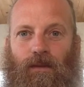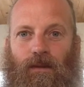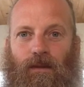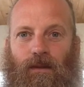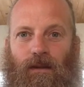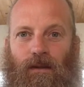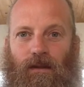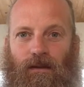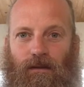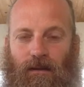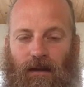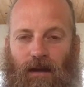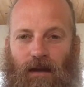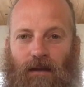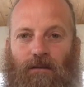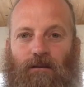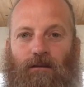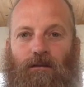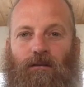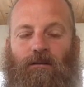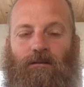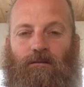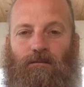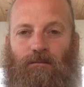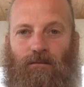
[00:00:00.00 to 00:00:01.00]
And that
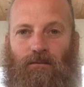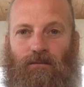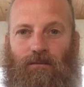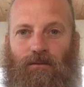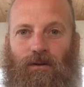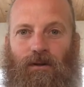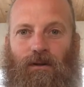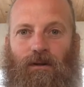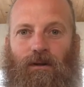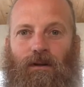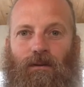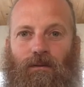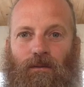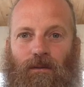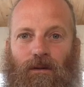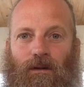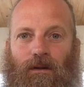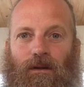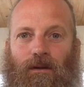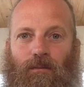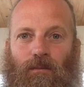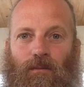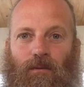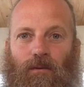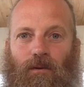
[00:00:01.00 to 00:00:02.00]
is really, really
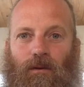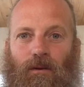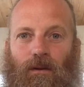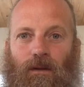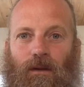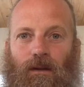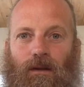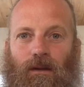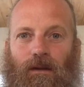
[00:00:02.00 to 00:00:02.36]
important.